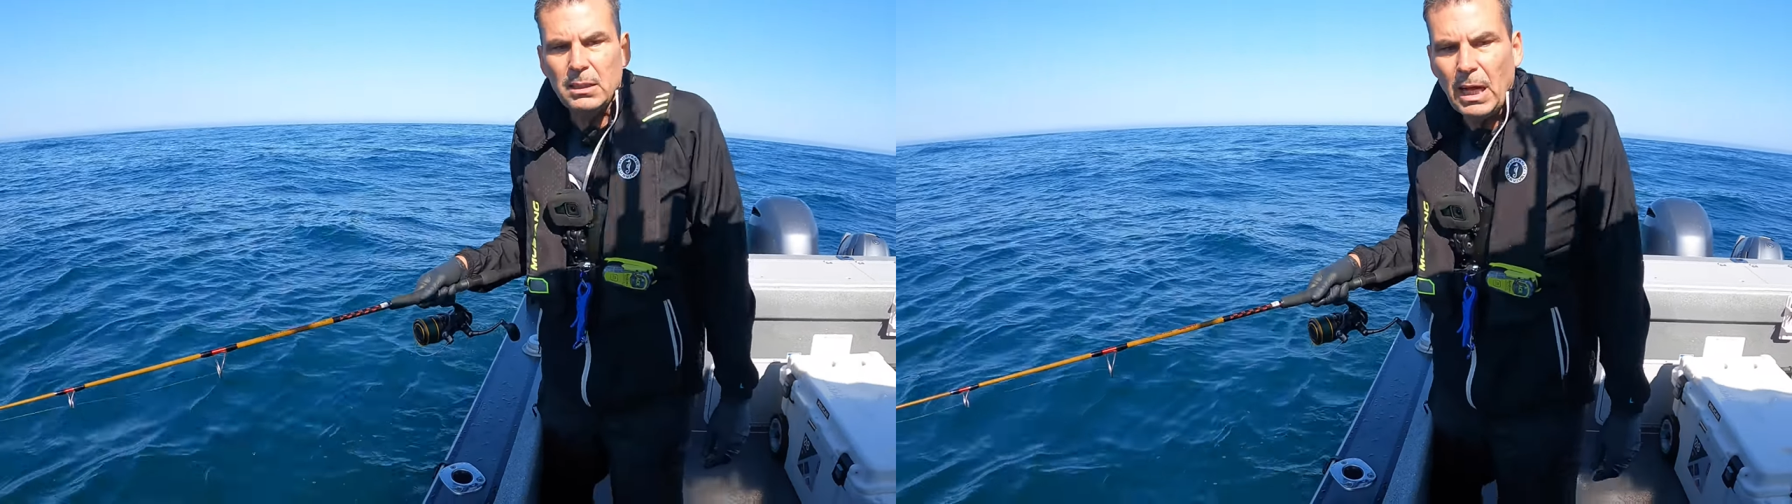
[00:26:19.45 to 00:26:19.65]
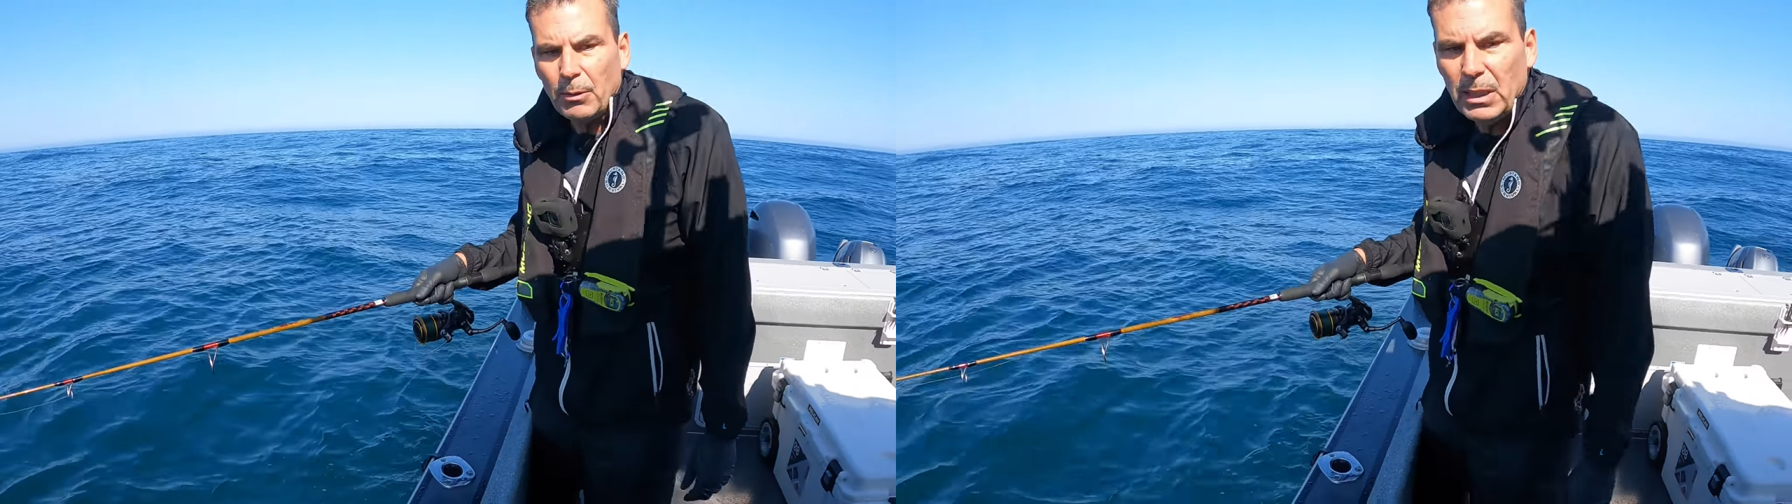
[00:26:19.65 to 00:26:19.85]

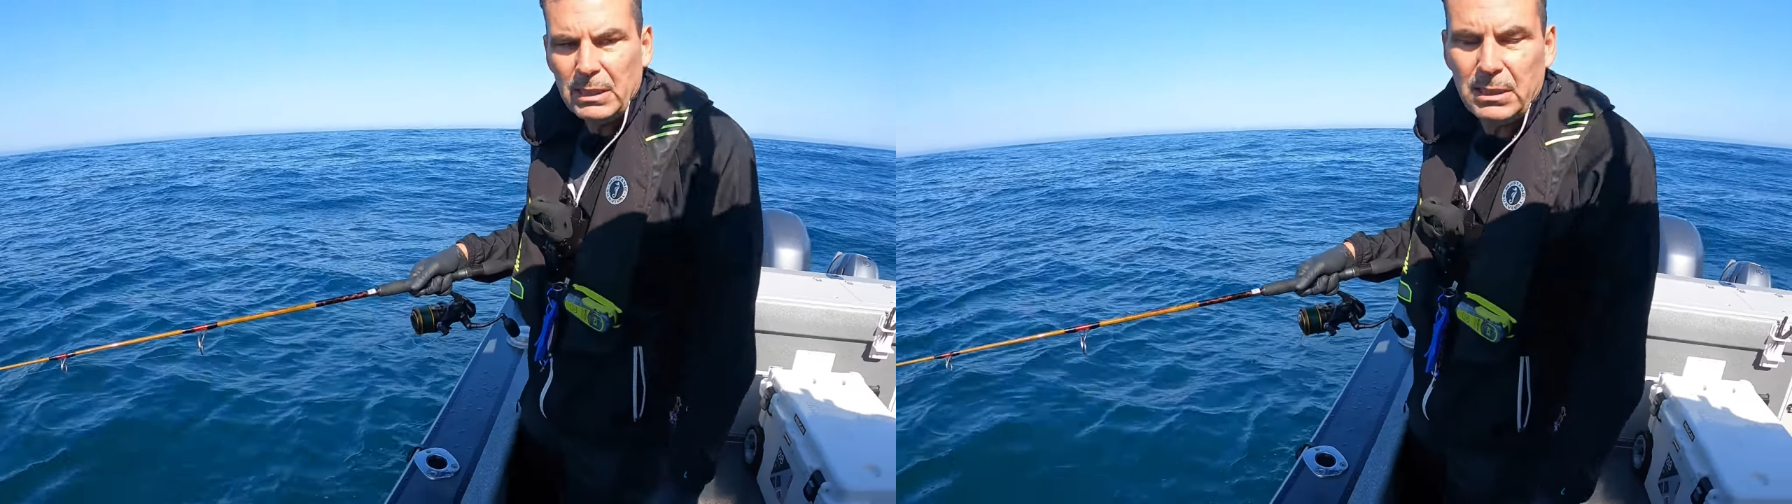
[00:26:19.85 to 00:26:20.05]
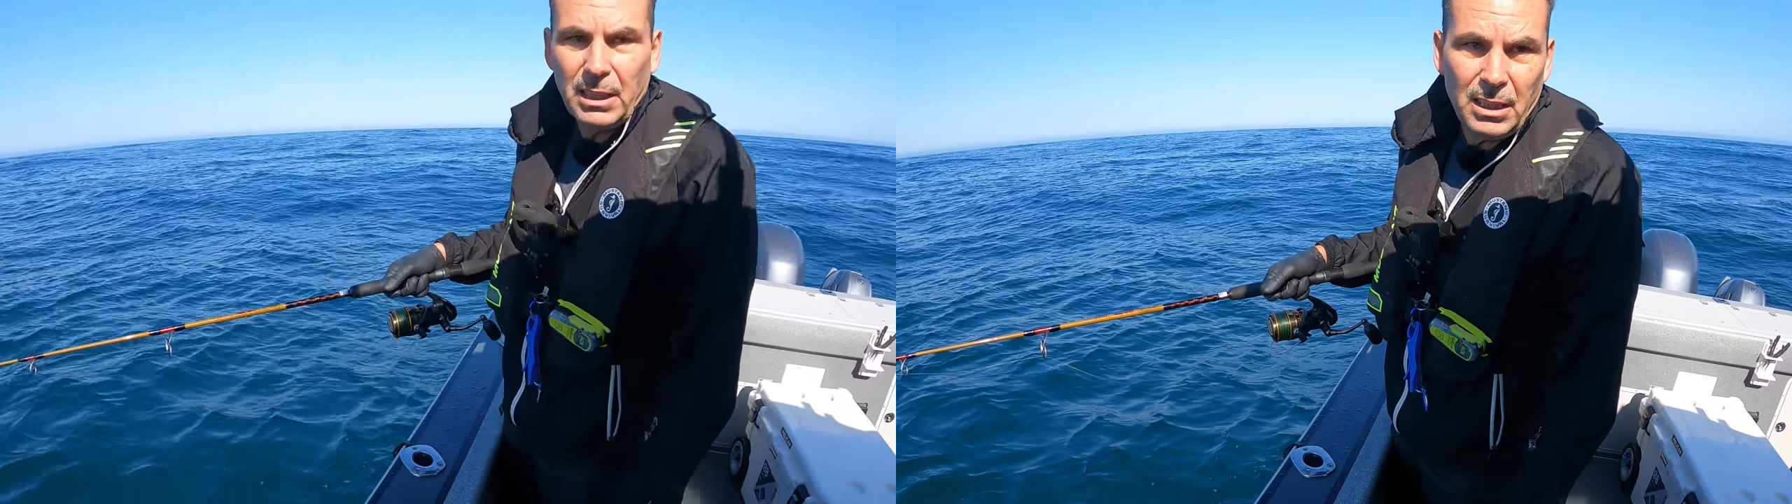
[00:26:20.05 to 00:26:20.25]
Not
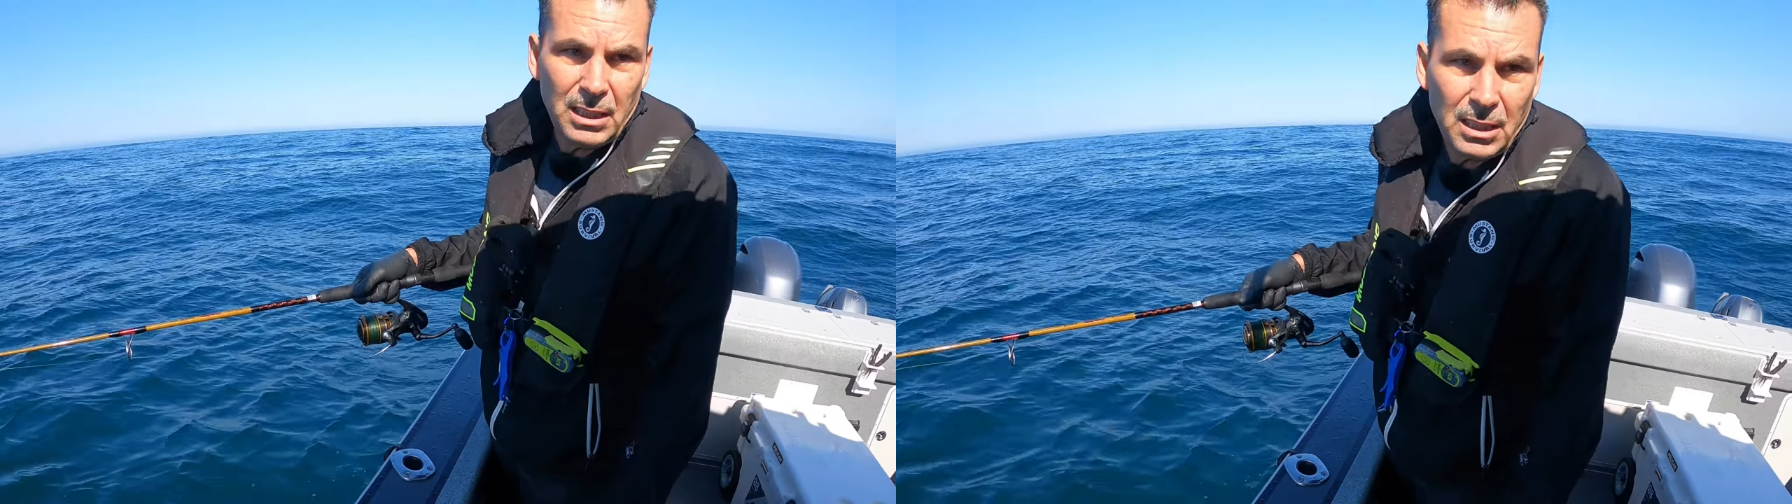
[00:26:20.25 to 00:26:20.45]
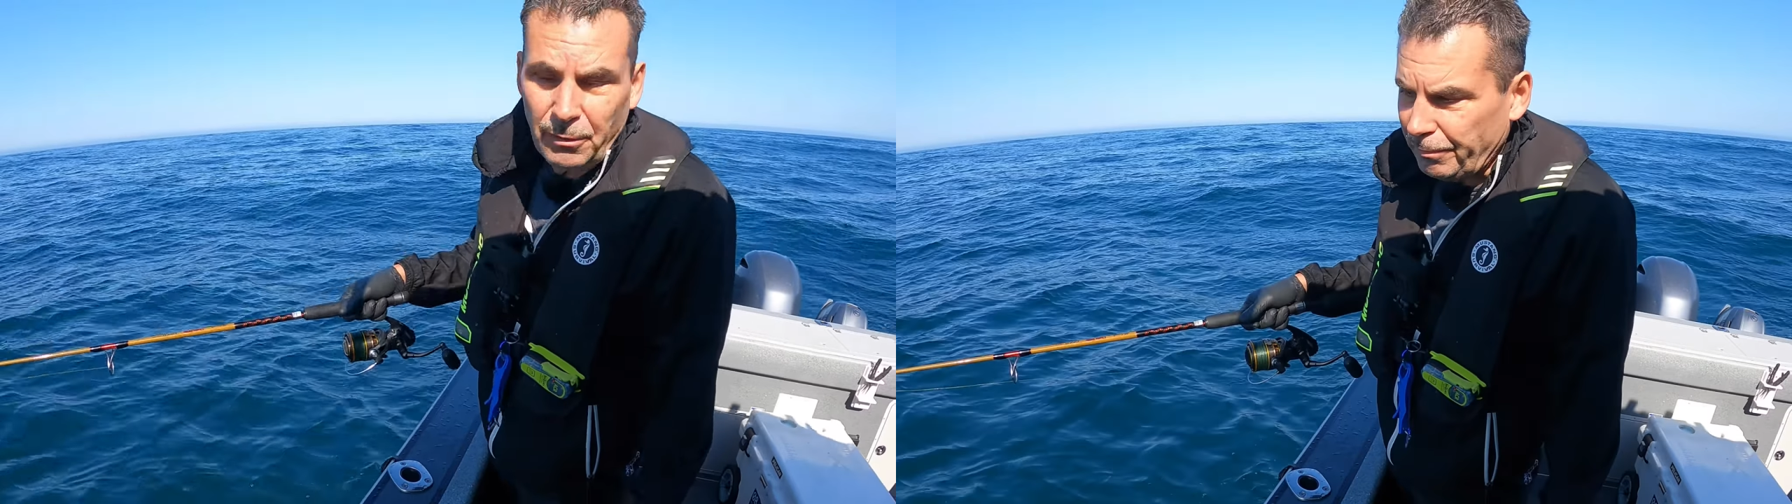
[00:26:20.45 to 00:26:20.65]
really
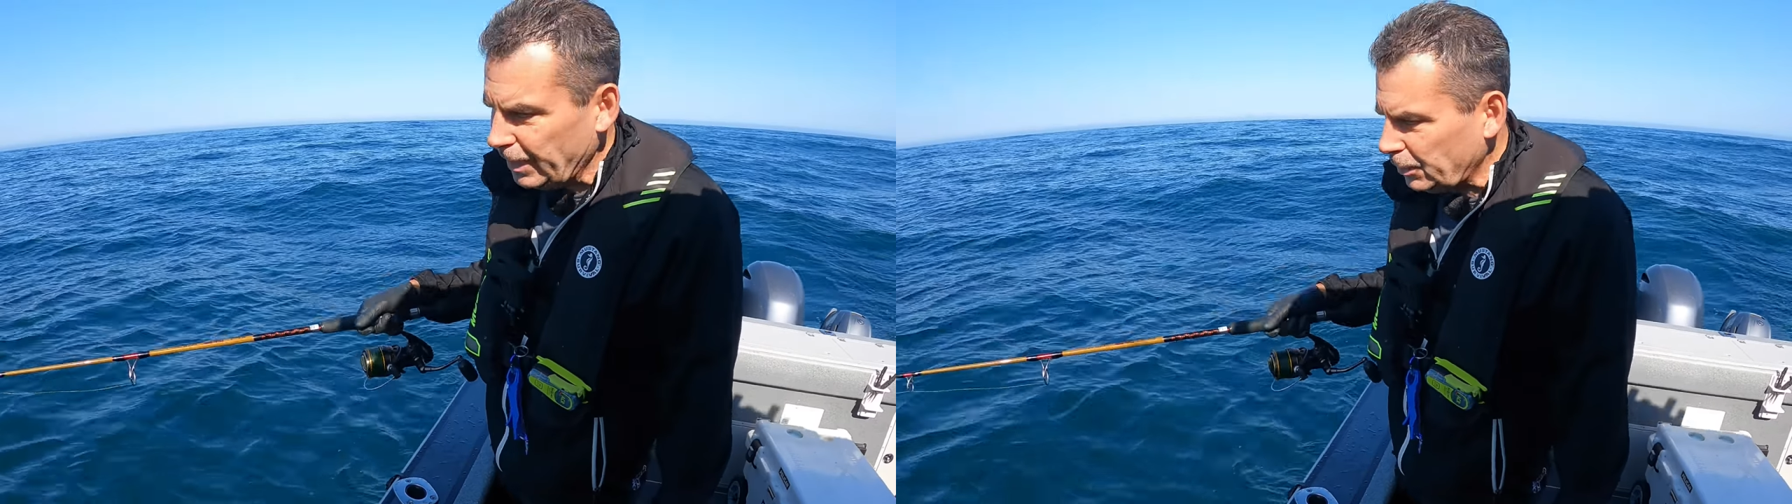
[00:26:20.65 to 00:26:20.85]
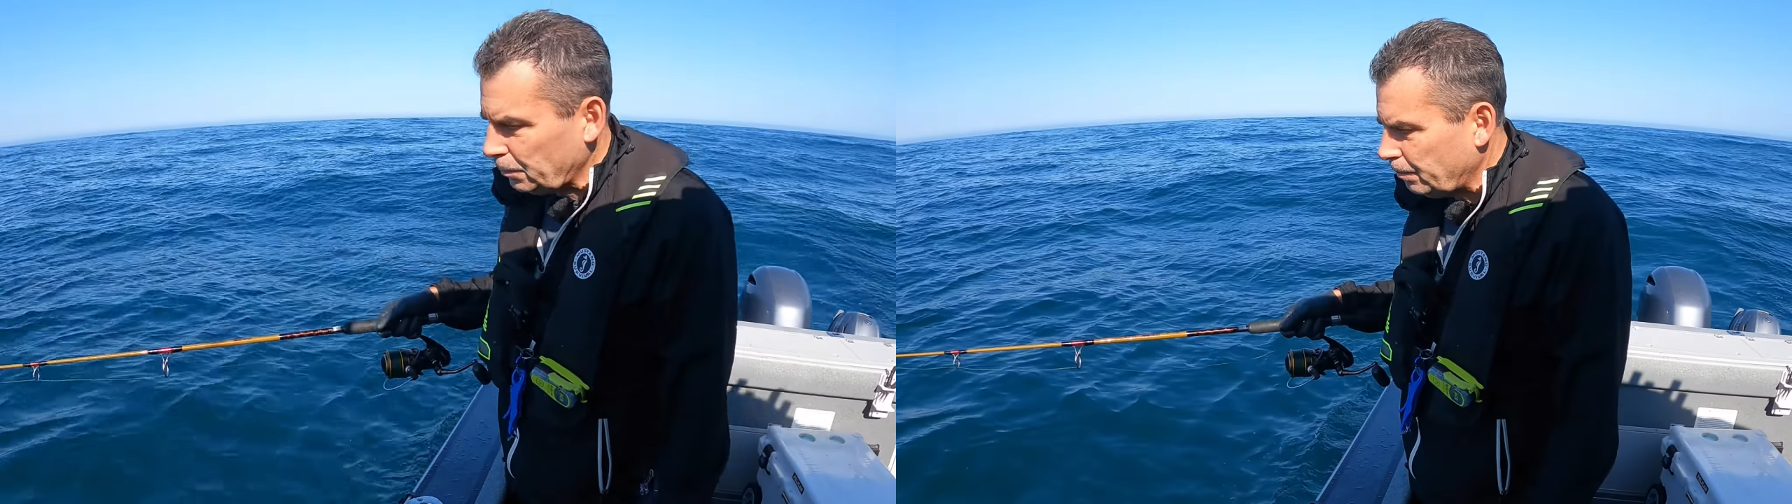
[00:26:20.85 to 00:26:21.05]
seeing any
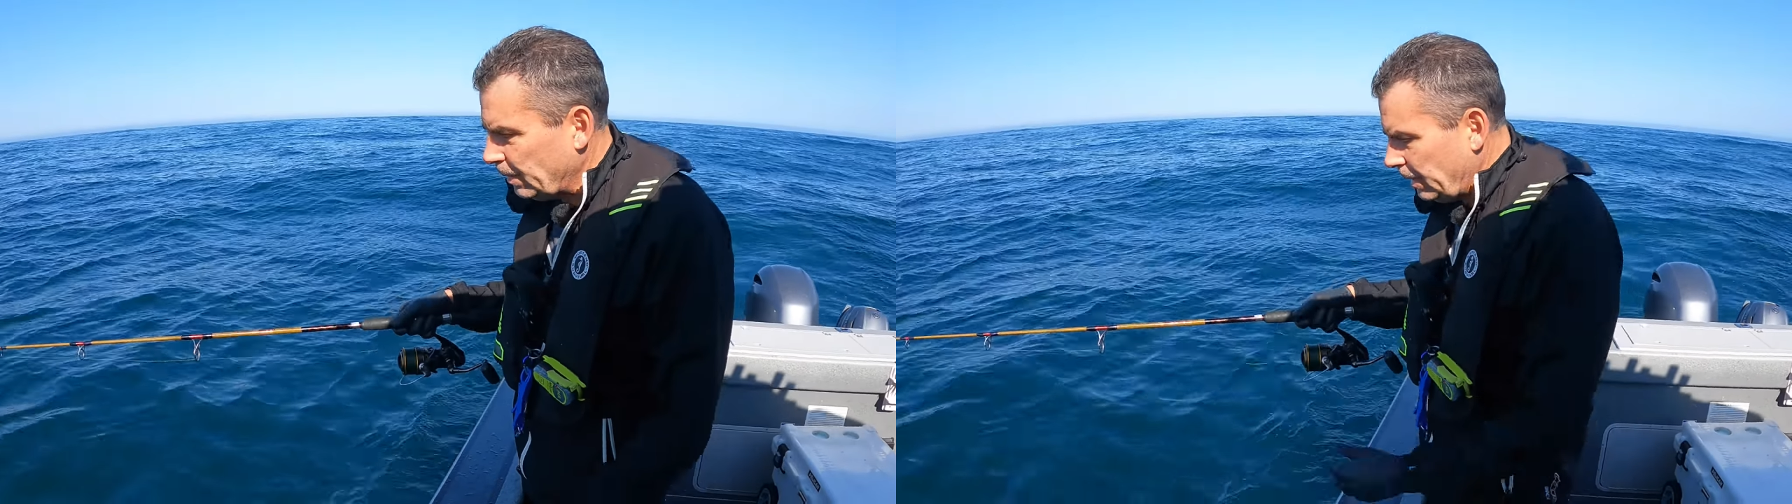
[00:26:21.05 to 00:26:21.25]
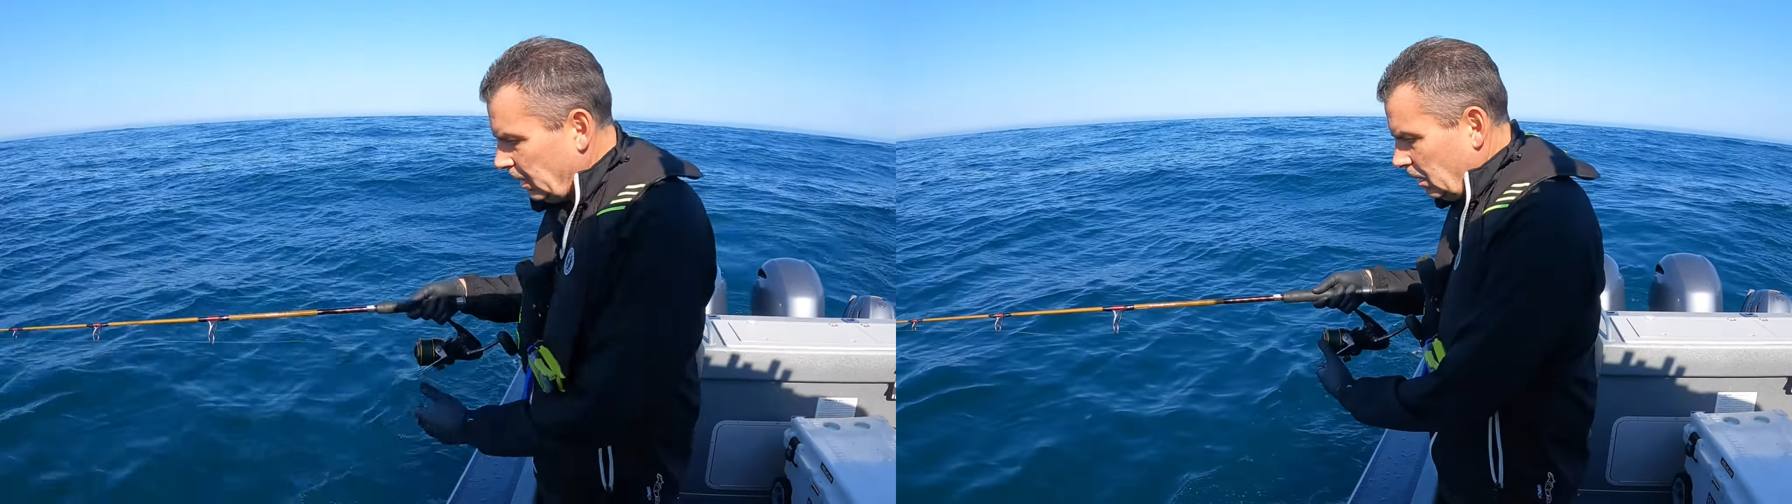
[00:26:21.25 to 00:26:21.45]
fish,
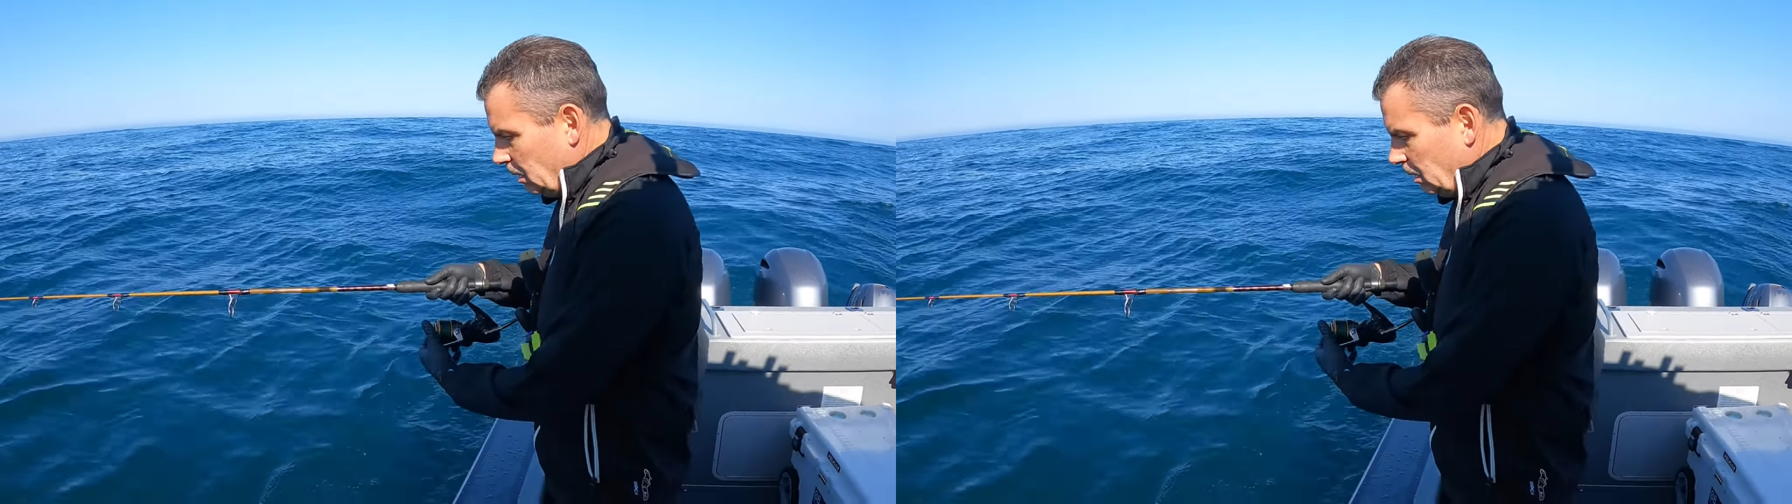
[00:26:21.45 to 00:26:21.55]
but